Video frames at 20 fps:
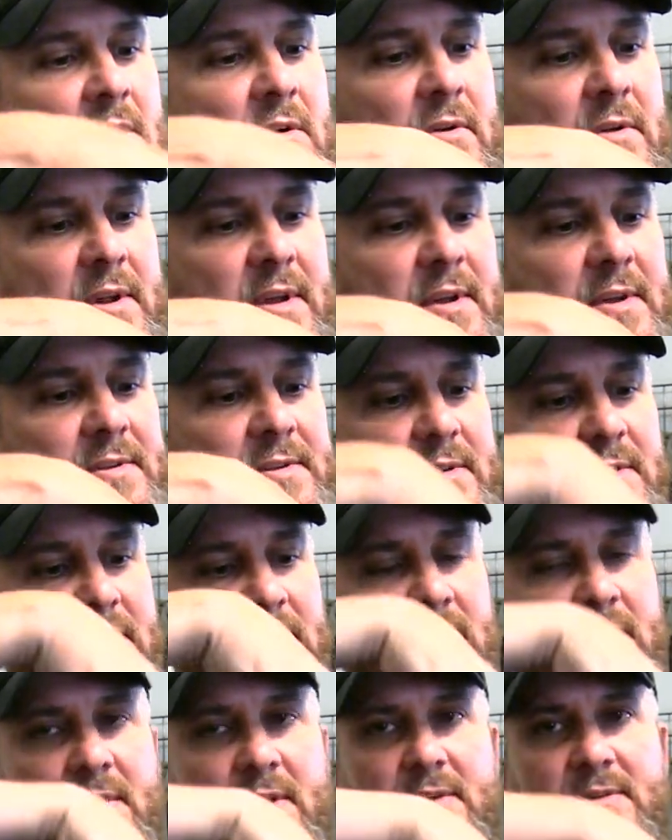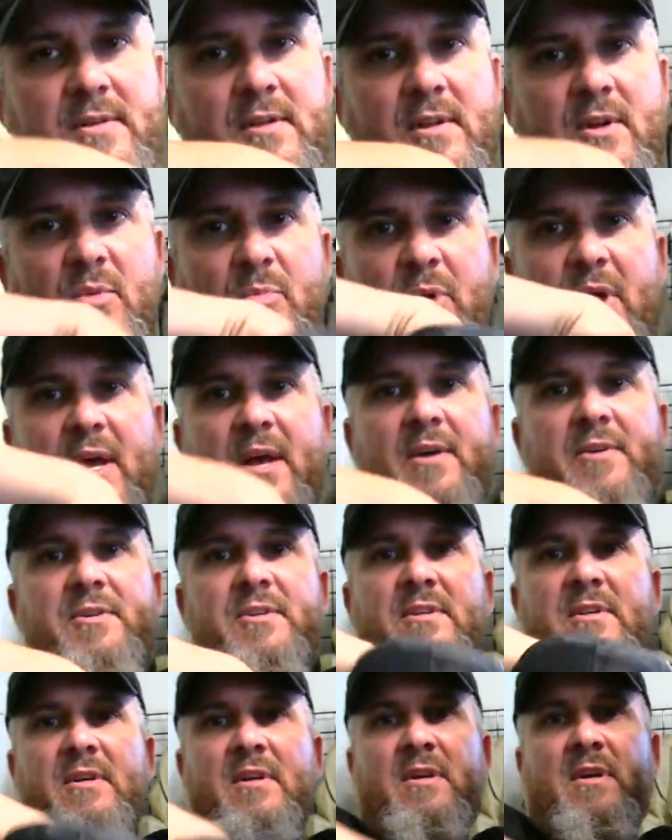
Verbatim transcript: All it is is a little pouch